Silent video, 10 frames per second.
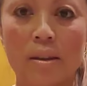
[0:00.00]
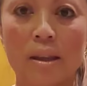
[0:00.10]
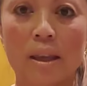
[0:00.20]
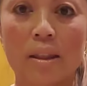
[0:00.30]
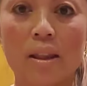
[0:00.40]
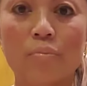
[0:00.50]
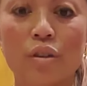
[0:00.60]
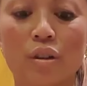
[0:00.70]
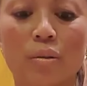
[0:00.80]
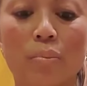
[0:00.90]
And then I'm just
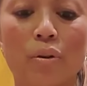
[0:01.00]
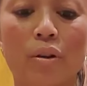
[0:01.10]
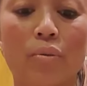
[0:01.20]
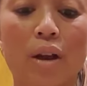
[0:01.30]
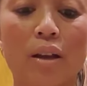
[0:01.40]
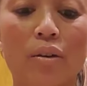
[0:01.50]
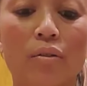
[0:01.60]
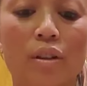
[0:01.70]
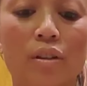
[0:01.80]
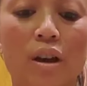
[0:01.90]
going to pour it right over
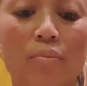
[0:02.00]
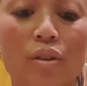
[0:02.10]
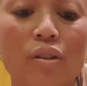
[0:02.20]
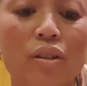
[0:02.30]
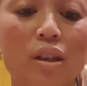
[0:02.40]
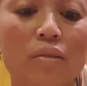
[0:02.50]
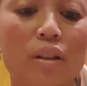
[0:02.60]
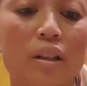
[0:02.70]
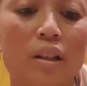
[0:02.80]
the top just to give it a